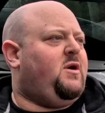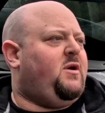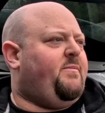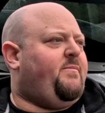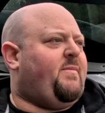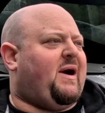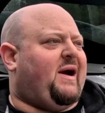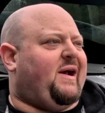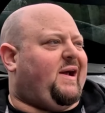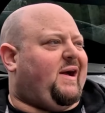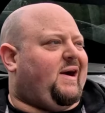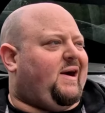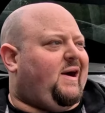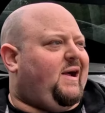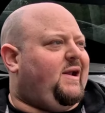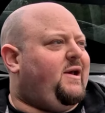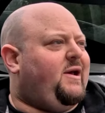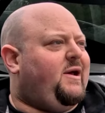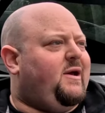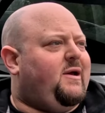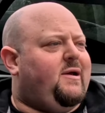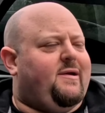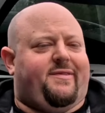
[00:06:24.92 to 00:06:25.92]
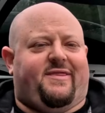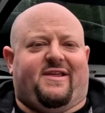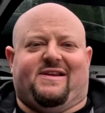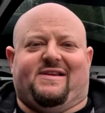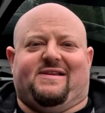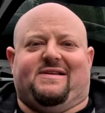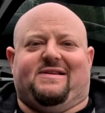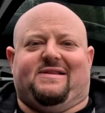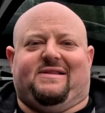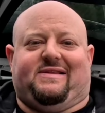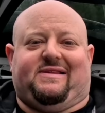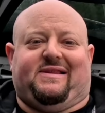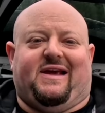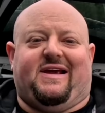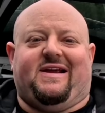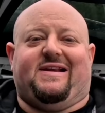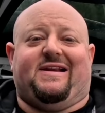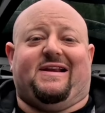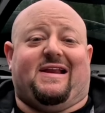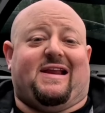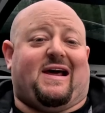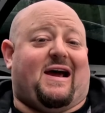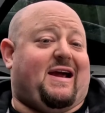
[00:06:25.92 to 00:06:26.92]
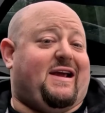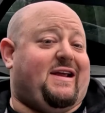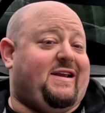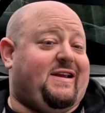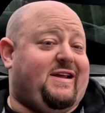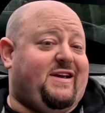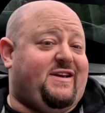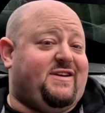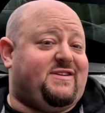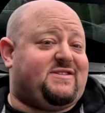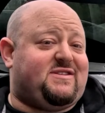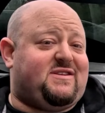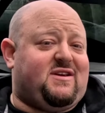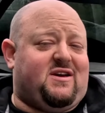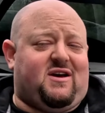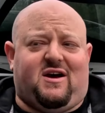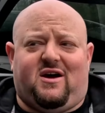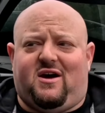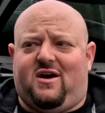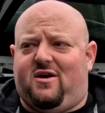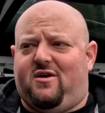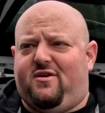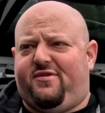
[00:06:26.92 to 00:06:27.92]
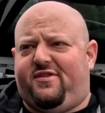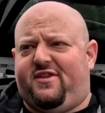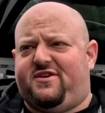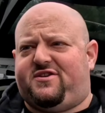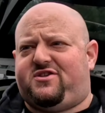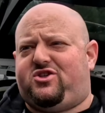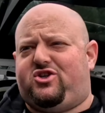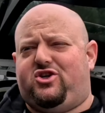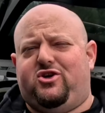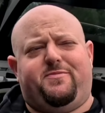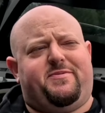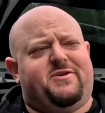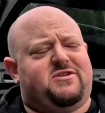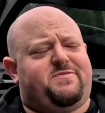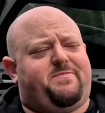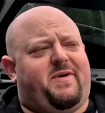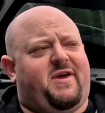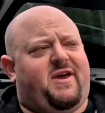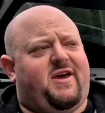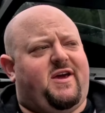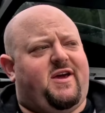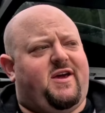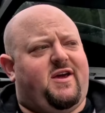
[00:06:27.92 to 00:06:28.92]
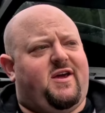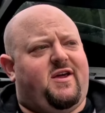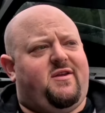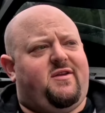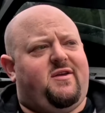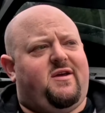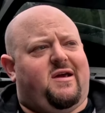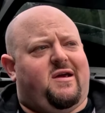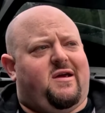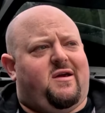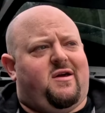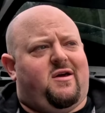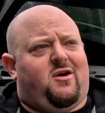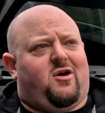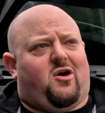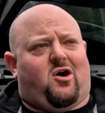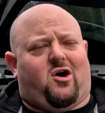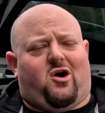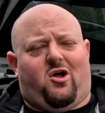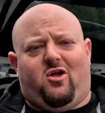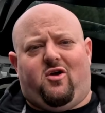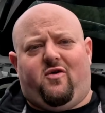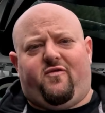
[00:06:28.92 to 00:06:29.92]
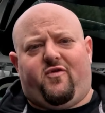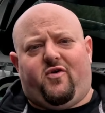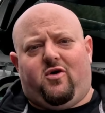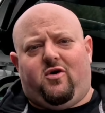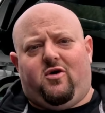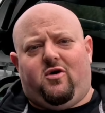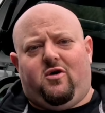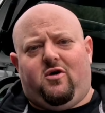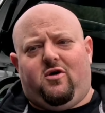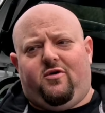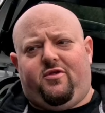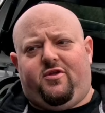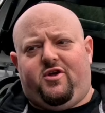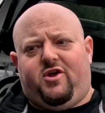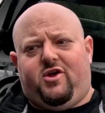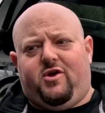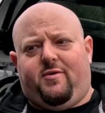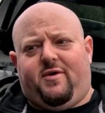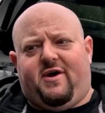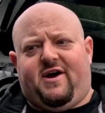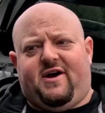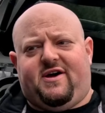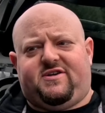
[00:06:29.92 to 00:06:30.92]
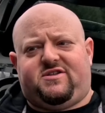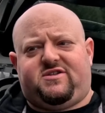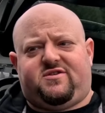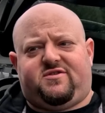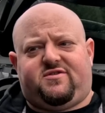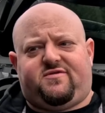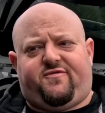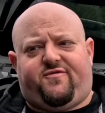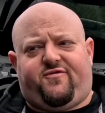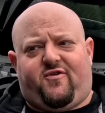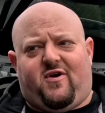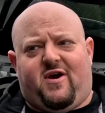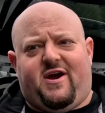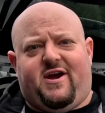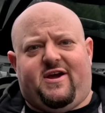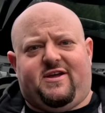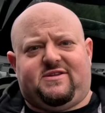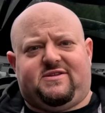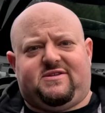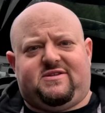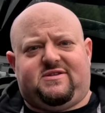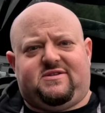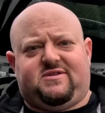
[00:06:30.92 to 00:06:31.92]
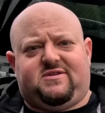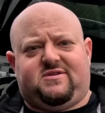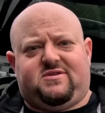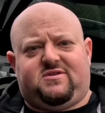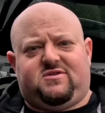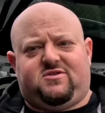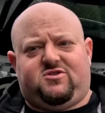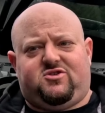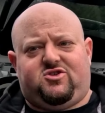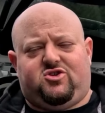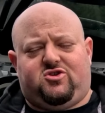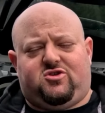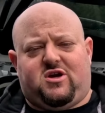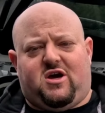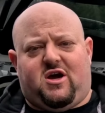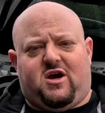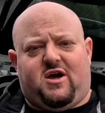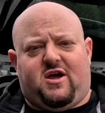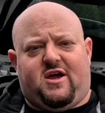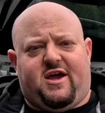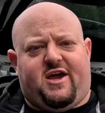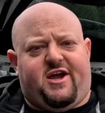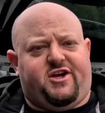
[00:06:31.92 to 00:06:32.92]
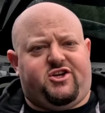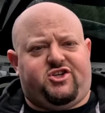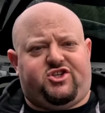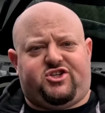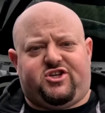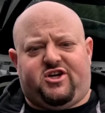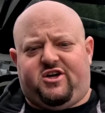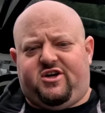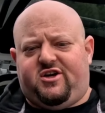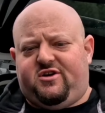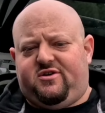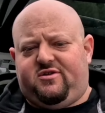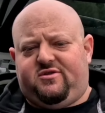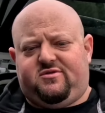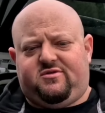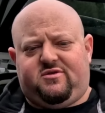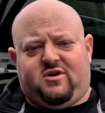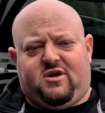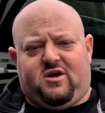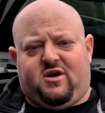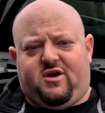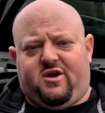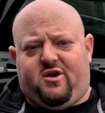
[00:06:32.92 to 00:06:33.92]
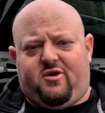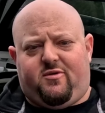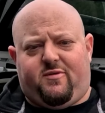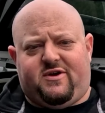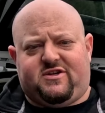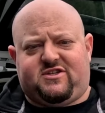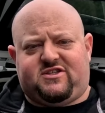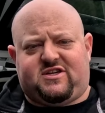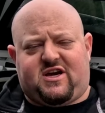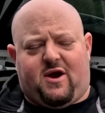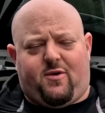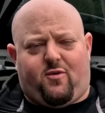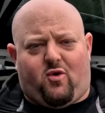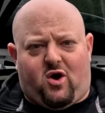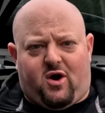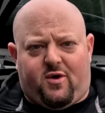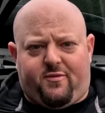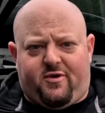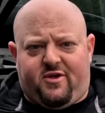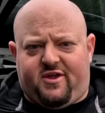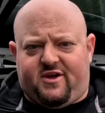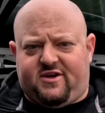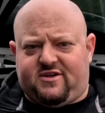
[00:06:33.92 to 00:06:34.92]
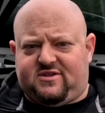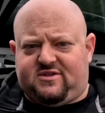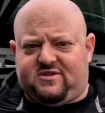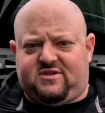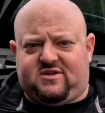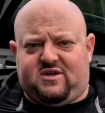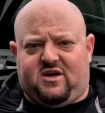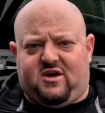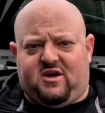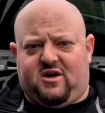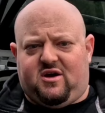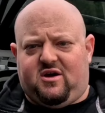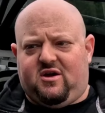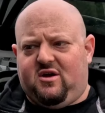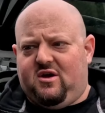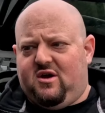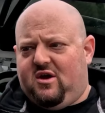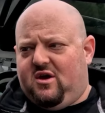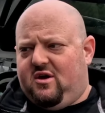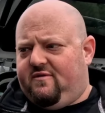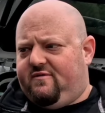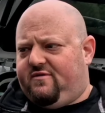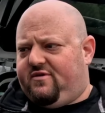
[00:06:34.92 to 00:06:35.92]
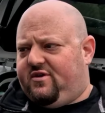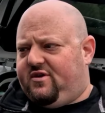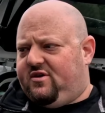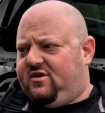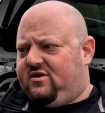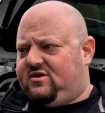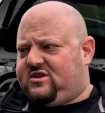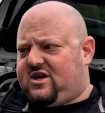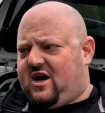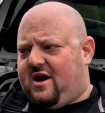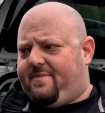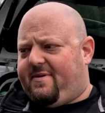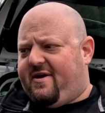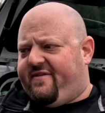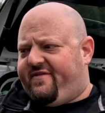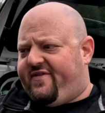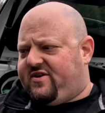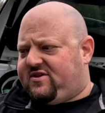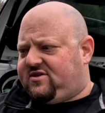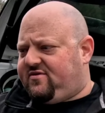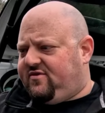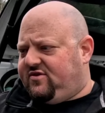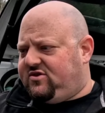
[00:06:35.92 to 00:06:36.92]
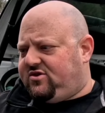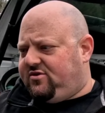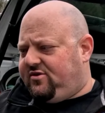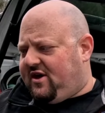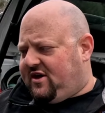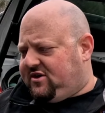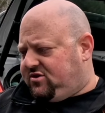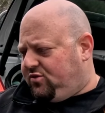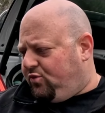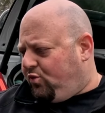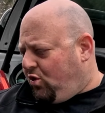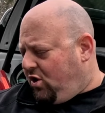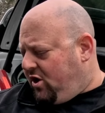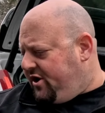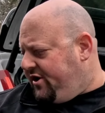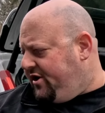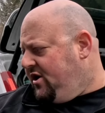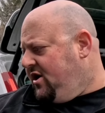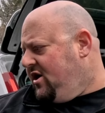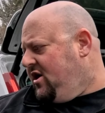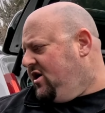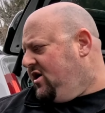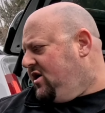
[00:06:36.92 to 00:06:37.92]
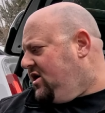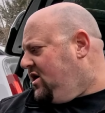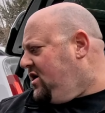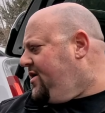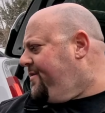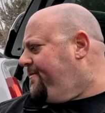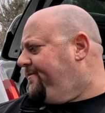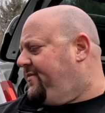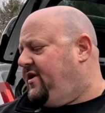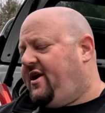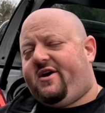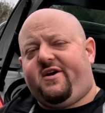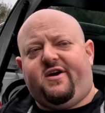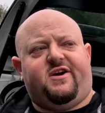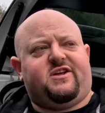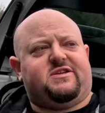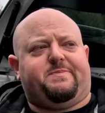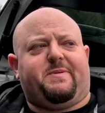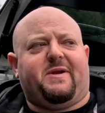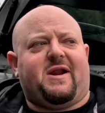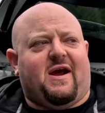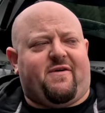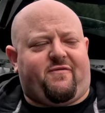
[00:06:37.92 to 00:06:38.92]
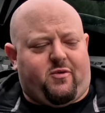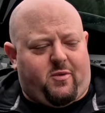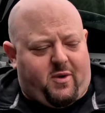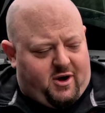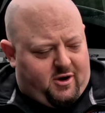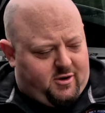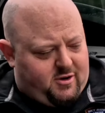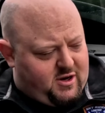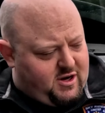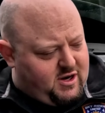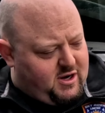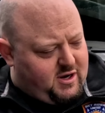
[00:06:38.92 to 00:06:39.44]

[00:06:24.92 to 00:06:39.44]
my God, the late 90s. This tube has been all over the U.S., France, Asia. Went to Taiwan with us for the Taipei Festival in 2001. It's been everywhere.